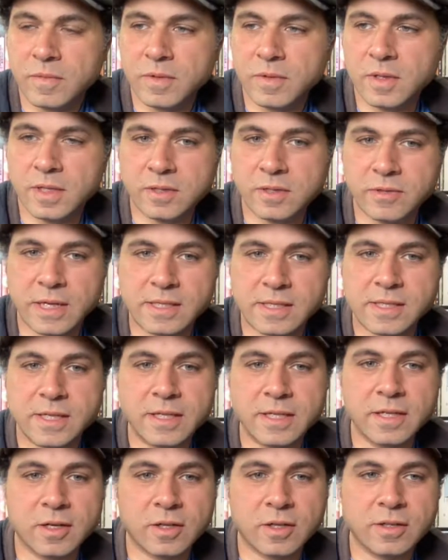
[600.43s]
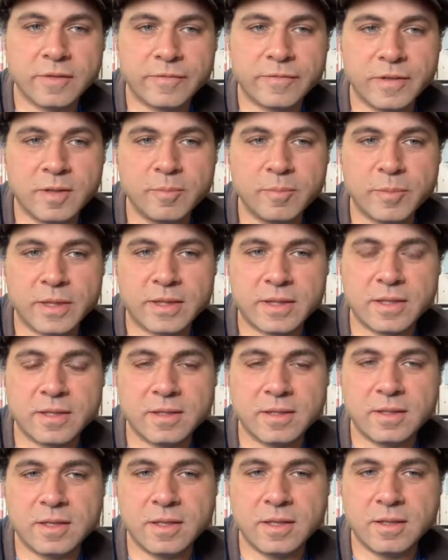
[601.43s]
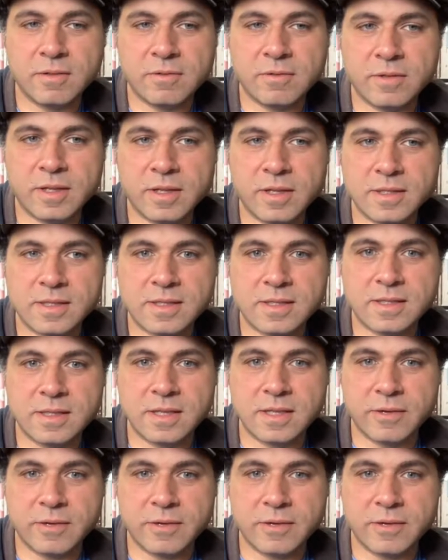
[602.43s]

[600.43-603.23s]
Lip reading: dressing on the film, but the